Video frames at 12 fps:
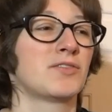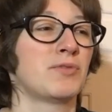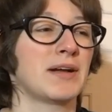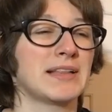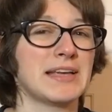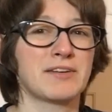
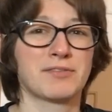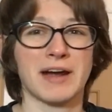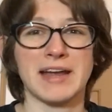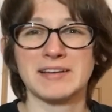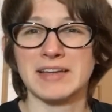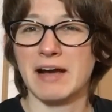quickly
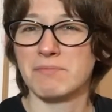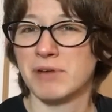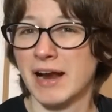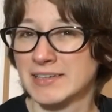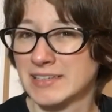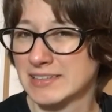cranked out,
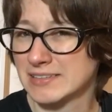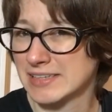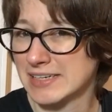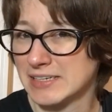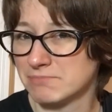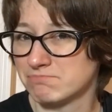
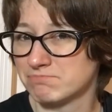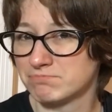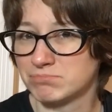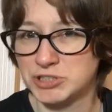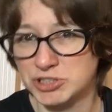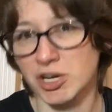practically
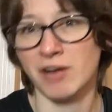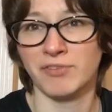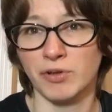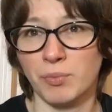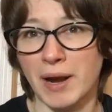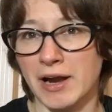
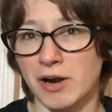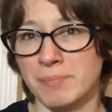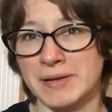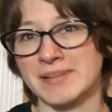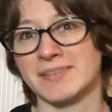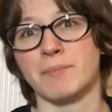shovelware,
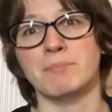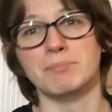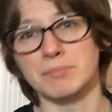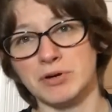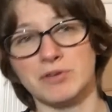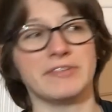but is a
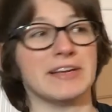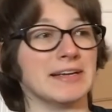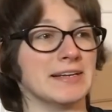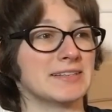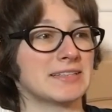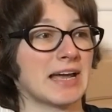
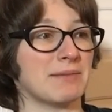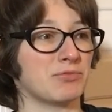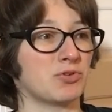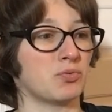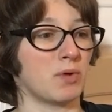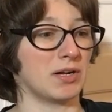movie type
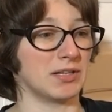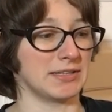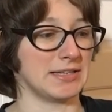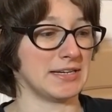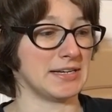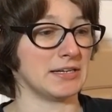
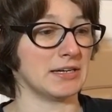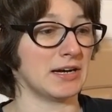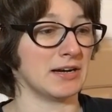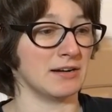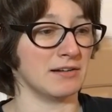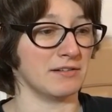quality
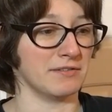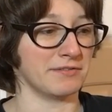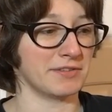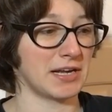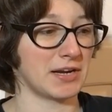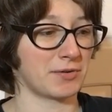of
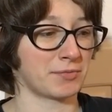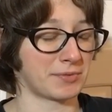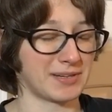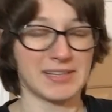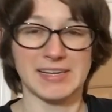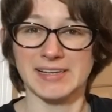
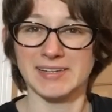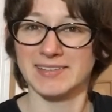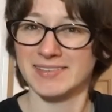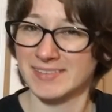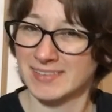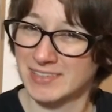really
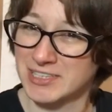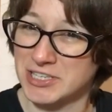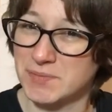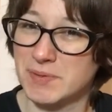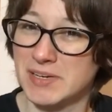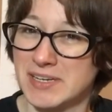
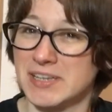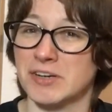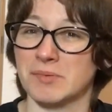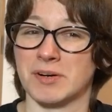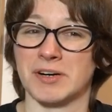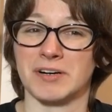stupid
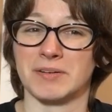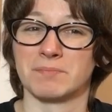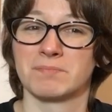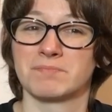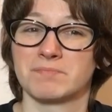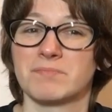humor
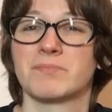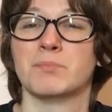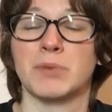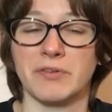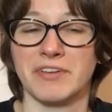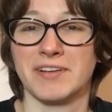
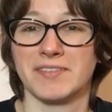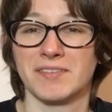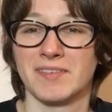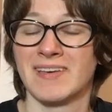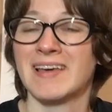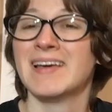movies.
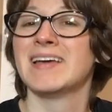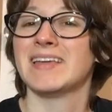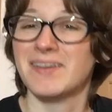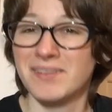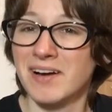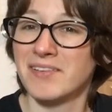
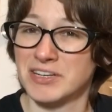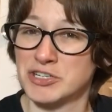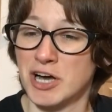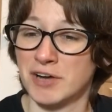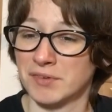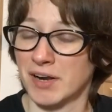You know the
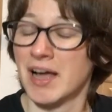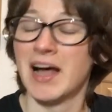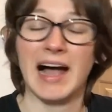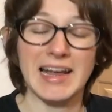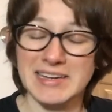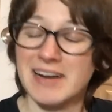genre.
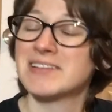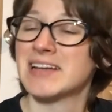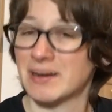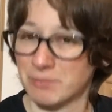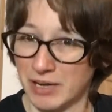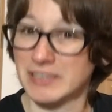I know
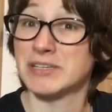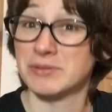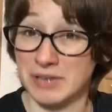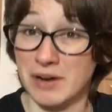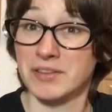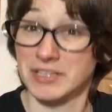damn well you
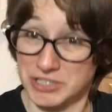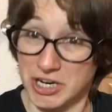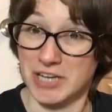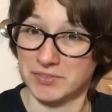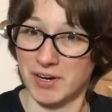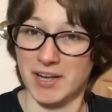know the
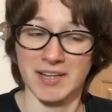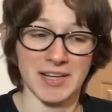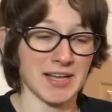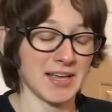genre.